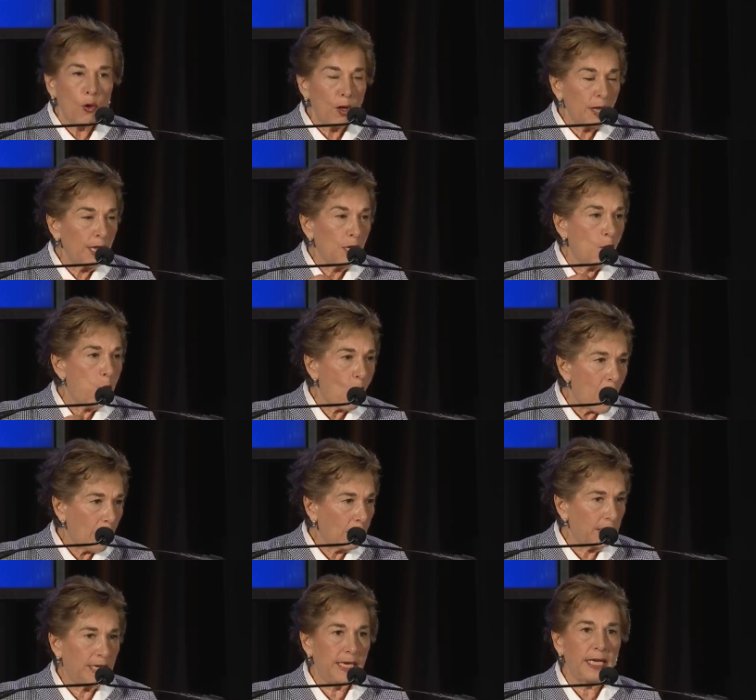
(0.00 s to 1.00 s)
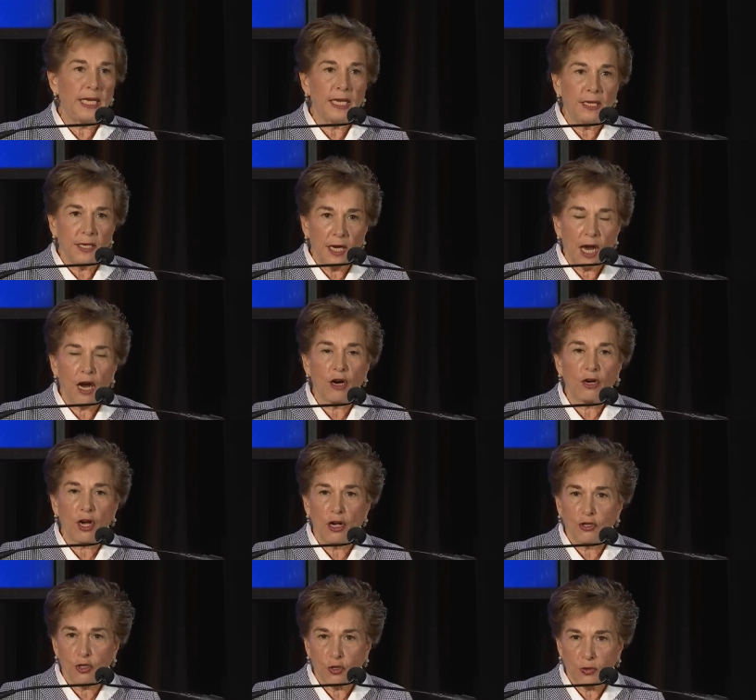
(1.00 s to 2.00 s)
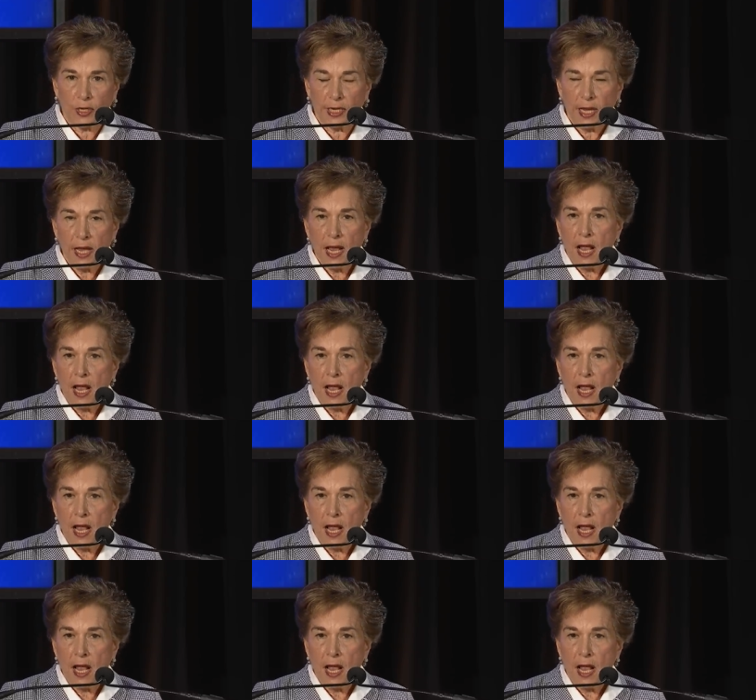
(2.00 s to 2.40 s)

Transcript: equality in our country.